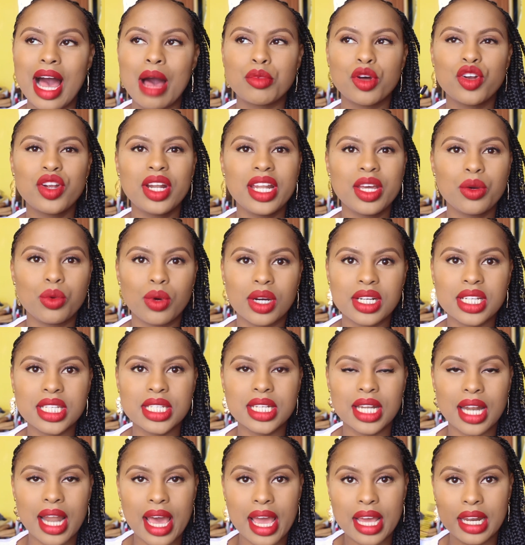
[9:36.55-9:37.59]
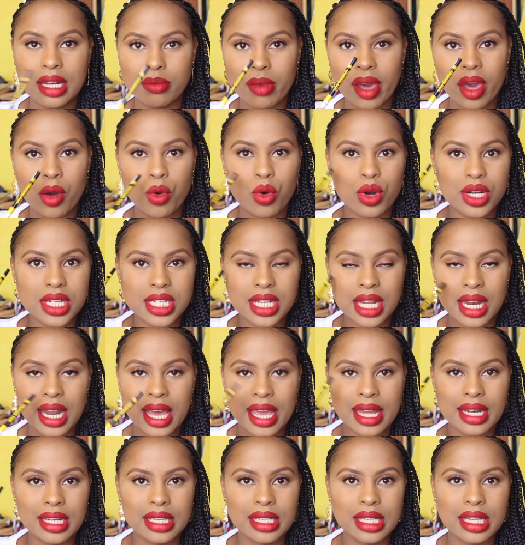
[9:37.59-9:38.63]
not really one to line my
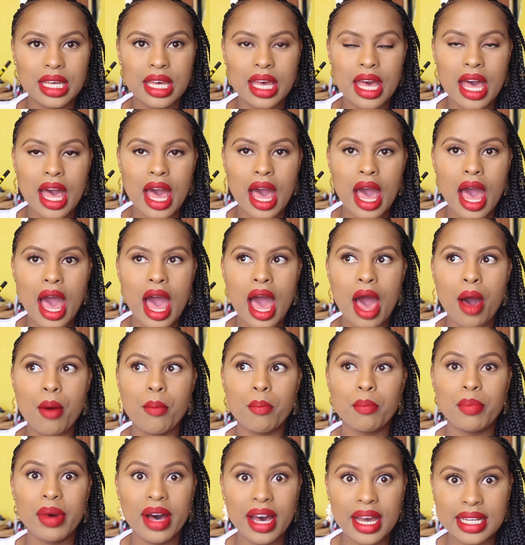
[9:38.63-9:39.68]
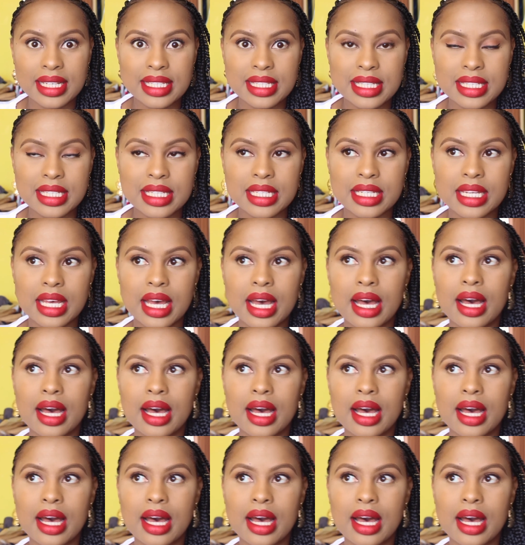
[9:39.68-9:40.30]
waterline, but